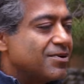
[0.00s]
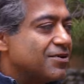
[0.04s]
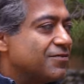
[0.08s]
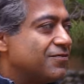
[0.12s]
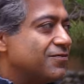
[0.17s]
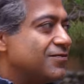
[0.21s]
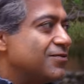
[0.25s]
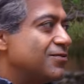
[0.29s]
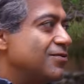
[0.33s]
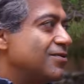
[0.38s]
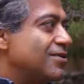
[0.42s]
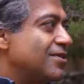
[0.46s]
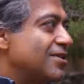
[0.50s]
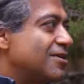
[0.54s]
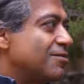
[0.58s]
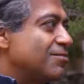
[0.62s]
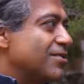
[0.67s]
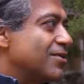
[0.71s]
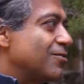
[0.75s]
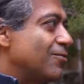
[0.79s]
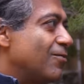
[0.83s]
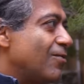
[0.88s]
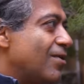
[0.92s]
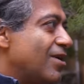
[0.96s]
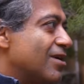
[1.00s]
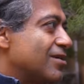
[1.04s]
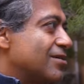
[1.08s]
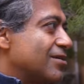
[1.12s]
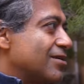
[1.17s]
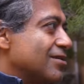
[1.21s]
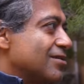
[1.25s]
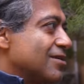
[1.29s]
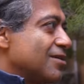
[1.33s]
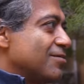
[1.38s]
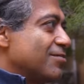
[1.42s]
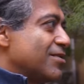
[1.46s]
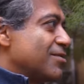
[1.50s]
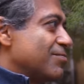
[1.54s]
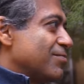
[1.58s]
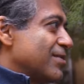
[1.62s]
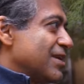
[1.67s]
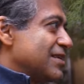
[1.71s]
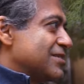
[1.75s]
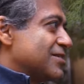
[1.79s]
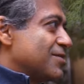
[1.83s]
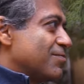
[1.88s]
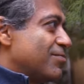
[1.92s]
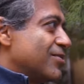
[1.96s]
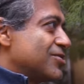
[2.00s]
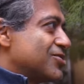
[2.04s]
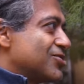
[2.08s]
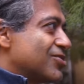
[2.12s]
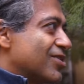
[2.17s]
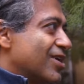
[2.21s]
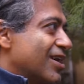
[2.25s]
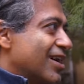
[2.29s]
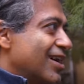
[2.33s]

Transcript: bit of food, a little bit of water, a little bit of place to put your